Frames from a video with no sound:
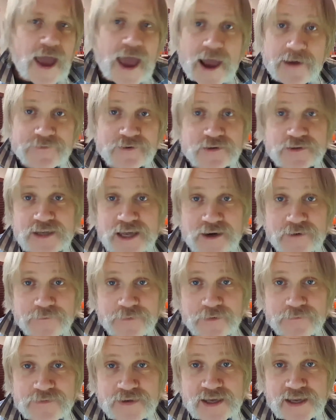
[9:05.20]
After 10 or
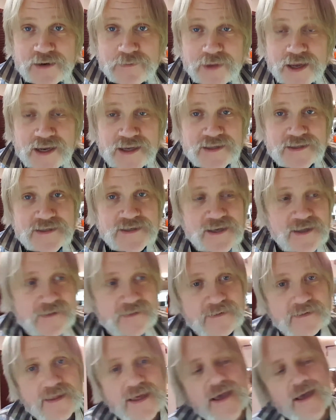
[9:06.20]
15 minutes,
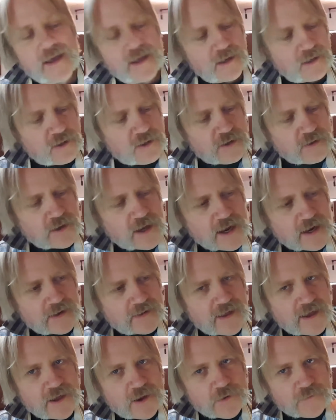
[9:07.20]
then you kind
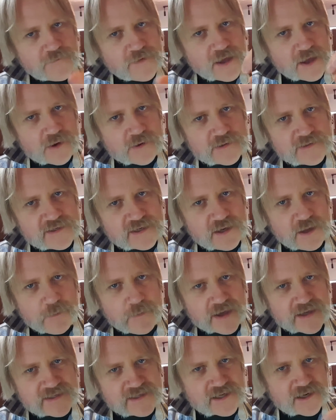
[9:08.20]
of take your fingers and you
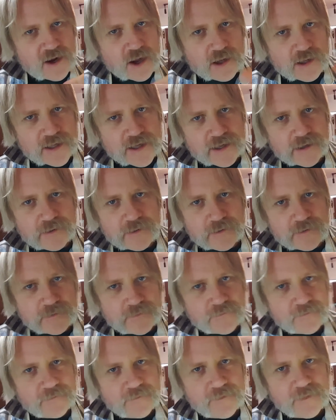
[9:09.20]
mix it all in.
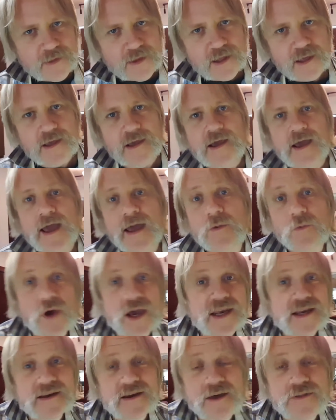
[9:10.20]
And
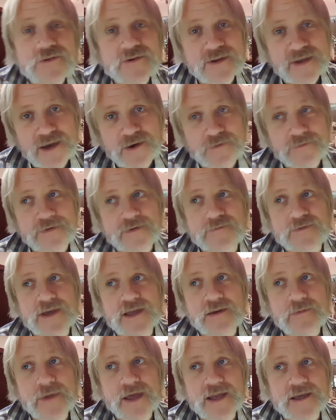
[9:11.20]
wait another 10 or
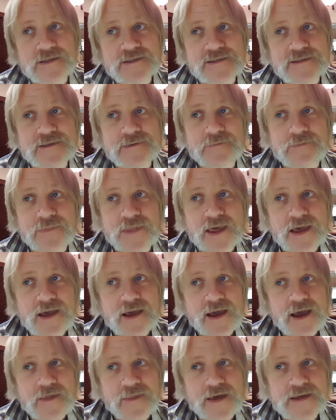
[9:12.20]
15 minutes.
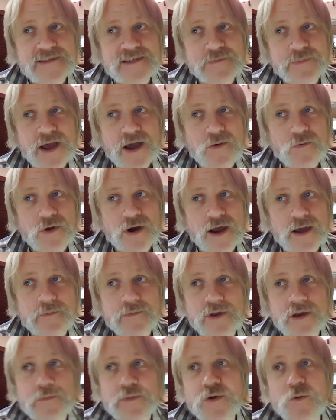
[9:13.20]
And that's about what I'm
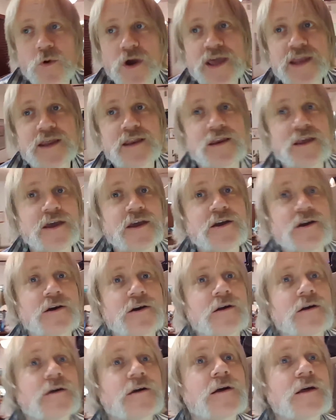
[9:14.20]
going to be waiting
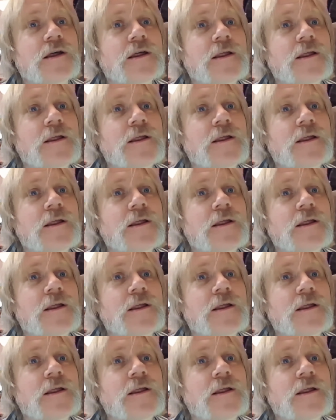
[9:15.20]
here